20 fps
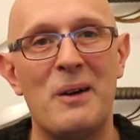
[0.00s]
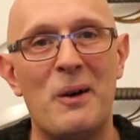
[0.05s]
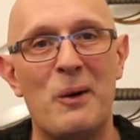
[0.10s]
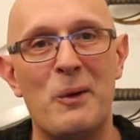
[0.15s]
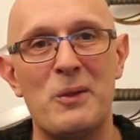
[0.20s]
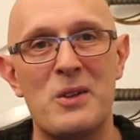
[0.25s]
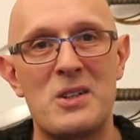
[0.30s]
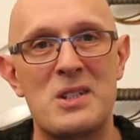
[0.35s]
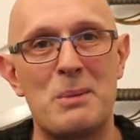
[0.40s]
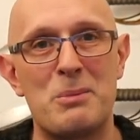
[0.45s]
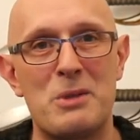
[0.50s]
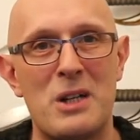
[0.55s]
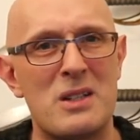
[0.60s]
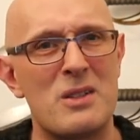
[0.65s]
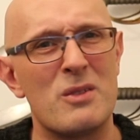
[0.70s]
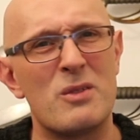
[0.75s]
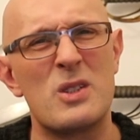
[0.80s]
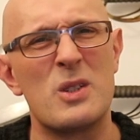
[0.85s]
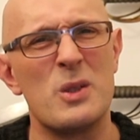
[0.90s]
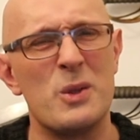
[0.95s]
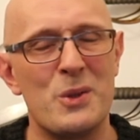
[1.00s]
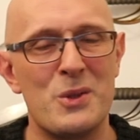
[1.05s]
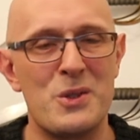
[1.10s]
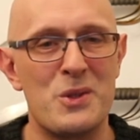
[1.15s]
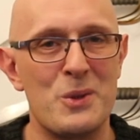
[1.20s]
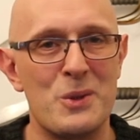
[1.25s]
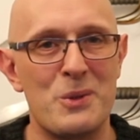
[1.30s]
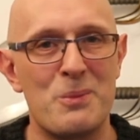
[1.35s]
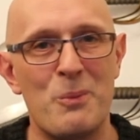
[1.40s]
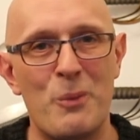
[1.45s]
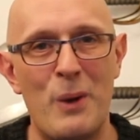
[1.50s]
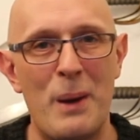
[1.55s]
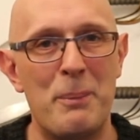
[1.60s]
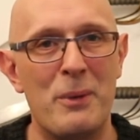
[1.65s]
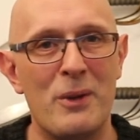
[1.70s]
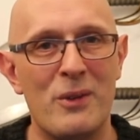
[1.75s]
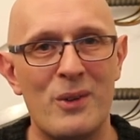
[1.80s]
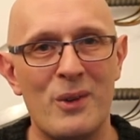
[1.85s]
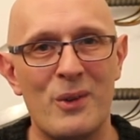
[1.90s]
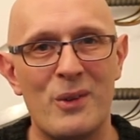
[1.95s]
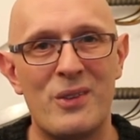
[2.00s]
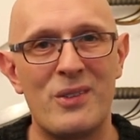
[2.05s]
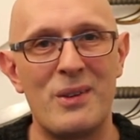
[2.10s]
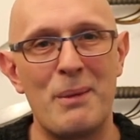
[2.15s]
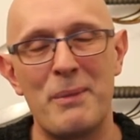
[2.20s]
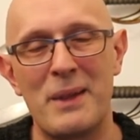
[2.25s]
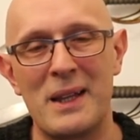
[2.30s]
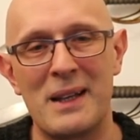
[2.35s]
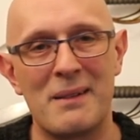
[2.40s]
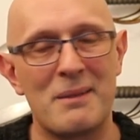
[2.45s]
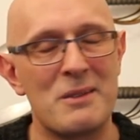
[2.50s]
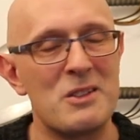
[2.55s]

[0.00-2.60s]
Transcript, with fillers: on the subject of swords or weapons or something